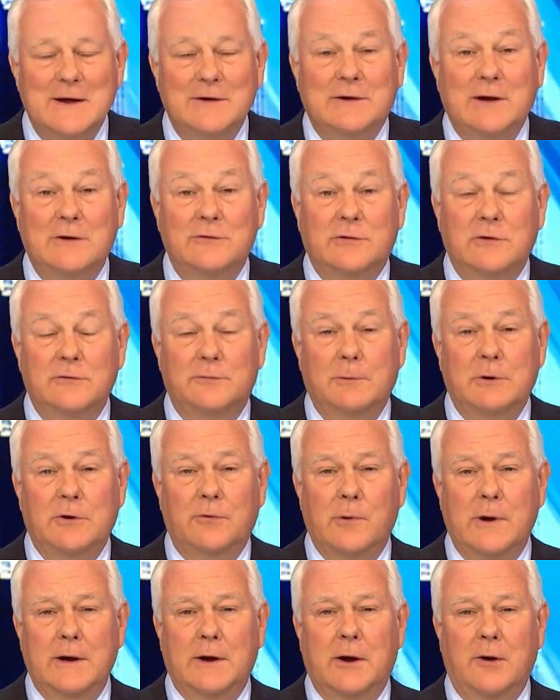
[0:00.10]
Tensions
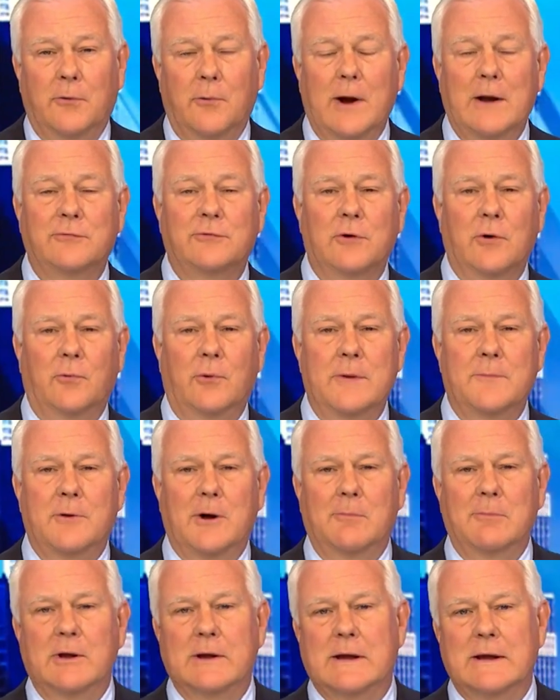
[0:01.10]
between congressional
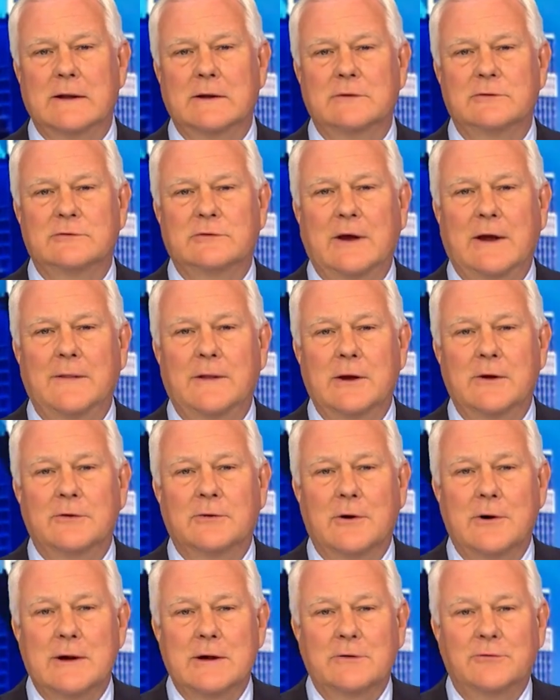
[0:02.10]
Republicans and the
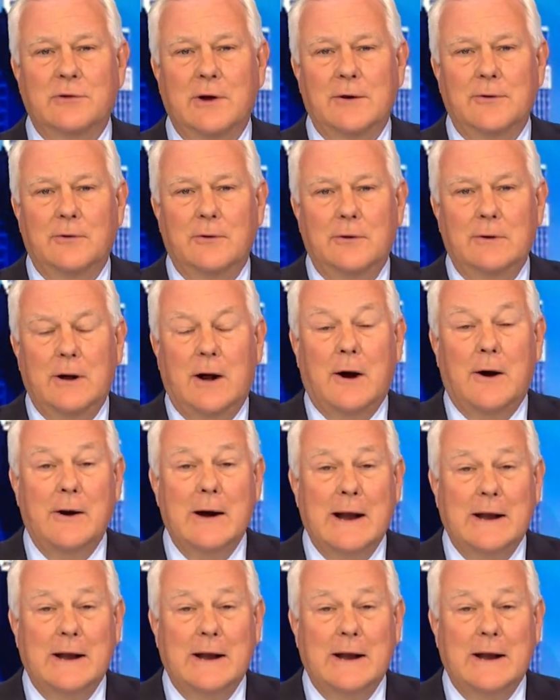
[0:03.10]
Attorney General are